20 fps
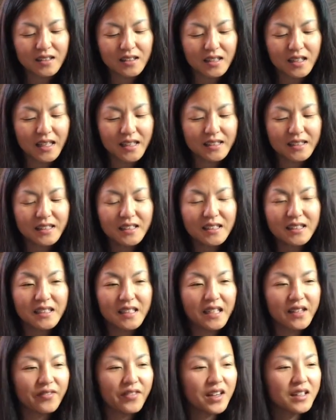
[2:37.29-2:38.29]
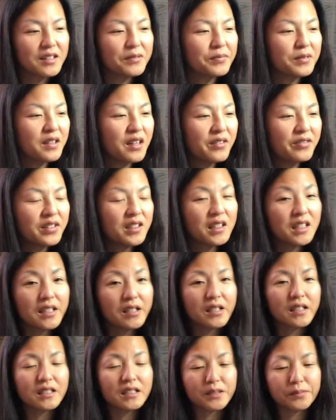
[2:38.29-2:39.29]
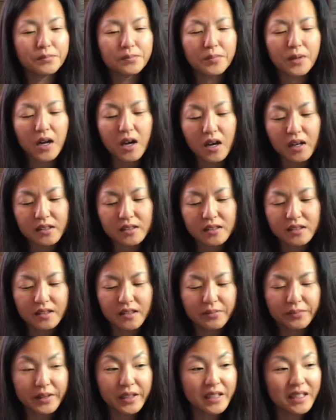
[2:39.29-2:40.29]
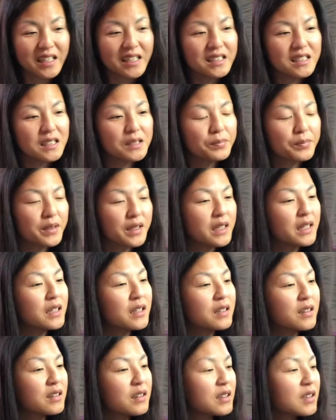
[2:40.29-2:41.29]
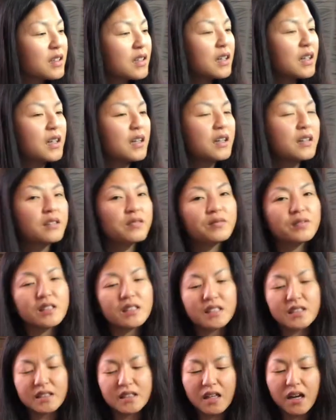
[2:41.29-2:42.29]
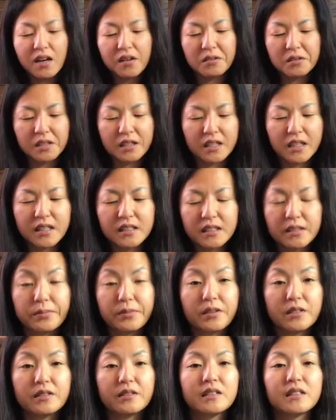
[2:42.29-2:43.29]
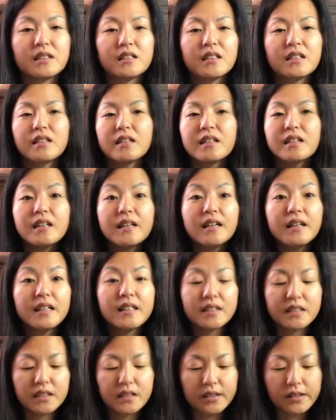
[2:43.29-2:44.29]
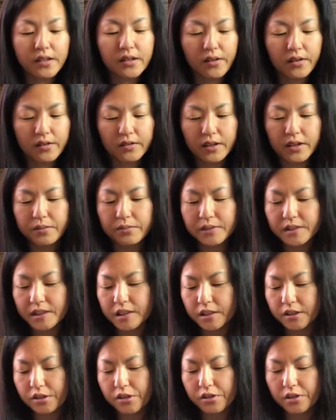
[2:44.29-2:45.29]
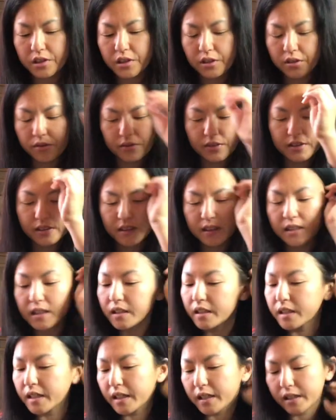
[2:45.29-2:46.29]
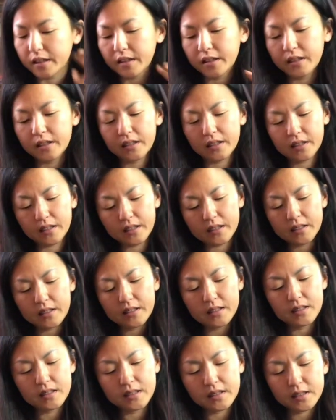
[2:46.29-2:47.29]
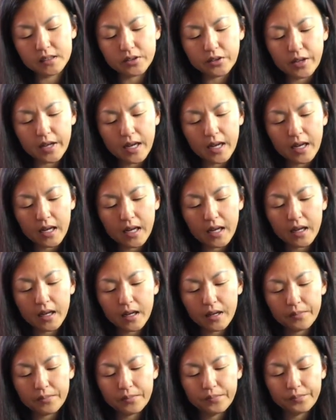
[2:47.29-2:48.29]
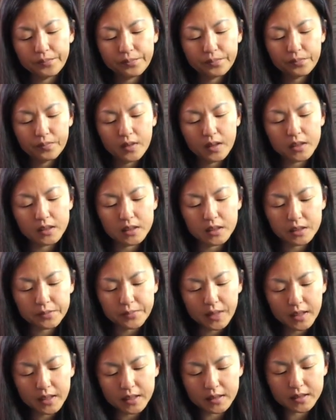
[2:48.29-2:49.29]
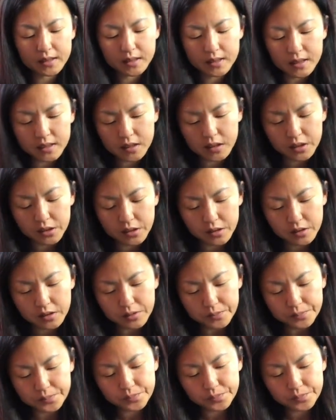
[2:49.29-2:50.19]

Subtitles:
Ideally, if I could put everything in this box, that'd be nice, but I'm just not organized person. So let me show you what's in here. So this is my essential